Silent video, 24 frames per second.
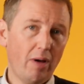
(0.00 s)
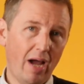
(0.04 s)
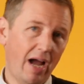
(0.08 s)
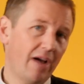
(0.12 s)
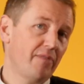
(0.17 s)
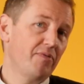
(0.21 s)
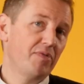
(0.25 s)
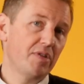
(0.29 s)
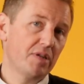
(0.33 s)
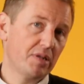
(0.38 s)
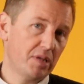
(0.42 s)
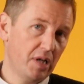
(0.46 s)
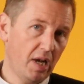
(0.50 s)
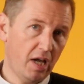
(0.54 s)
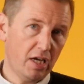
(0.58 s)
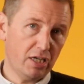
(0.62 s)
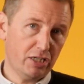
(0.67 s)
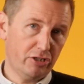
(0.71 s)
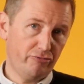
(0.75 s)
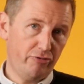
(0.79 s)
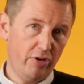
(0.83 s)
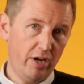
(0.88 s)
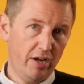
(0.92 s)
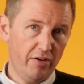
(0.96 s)
have this
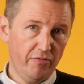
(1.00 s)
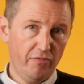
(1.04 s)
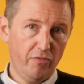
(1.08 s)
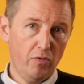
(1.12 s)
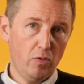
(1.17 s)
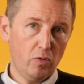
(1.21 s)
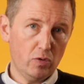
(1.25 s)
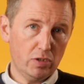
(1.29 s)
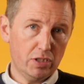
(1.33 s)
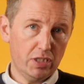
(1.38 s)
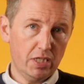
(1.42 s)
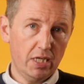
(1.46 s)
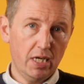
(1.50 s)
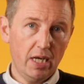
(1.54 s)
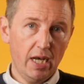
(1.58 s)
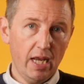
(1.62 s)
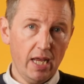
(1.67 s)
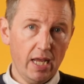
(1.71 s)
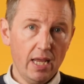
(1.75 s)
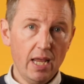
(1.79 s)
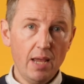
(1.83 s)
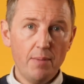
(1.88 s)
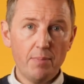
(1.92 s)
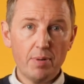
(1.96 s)
luxury, unfortunately,